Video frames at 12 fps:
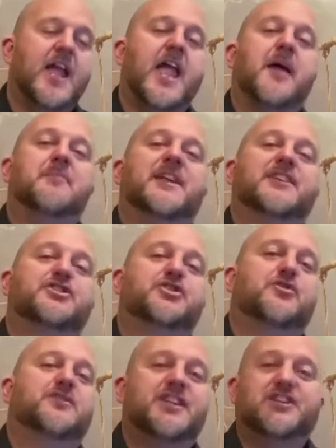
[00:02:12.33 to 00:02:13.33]
It means
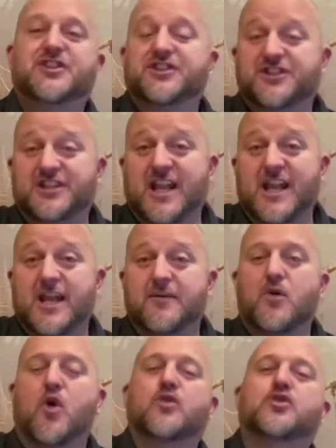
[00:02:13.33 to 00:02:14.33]
to disesteem
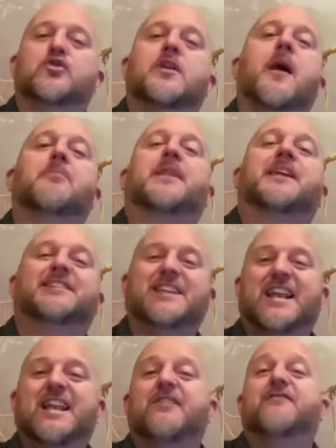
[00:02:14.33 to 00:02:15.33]
or to not place
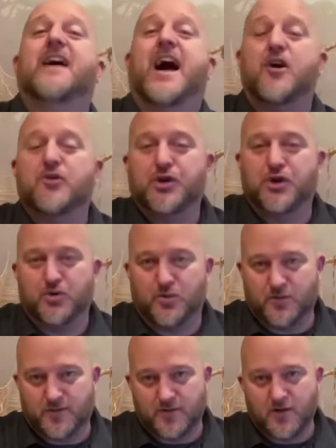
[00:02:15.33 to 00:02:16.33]
any value
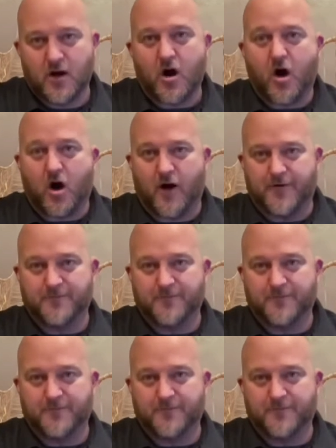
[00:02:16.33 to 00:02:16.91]
on.